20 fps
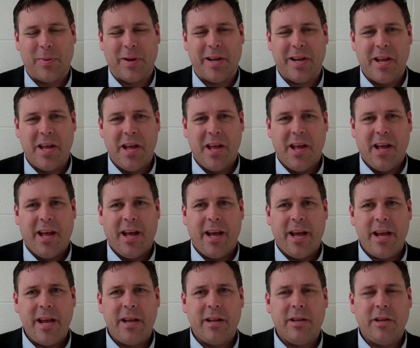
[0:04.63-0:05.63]

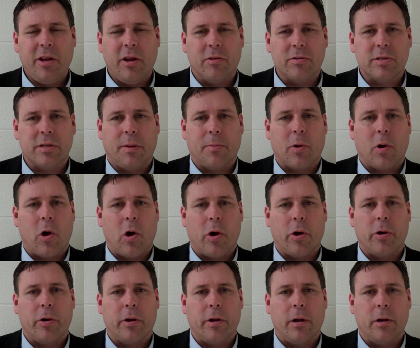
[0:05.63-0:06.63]
But, and, you know, some are
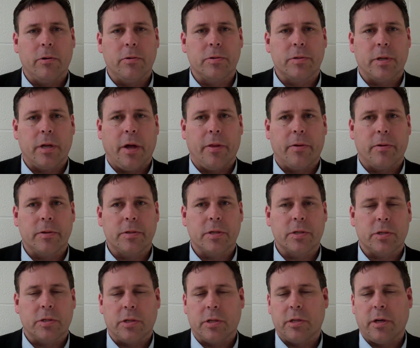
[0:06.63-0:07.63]
harder to lose than others.
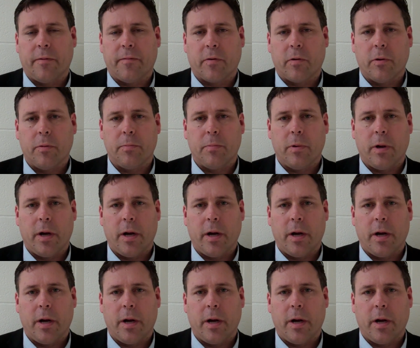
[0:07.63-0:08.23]
This is a tough group.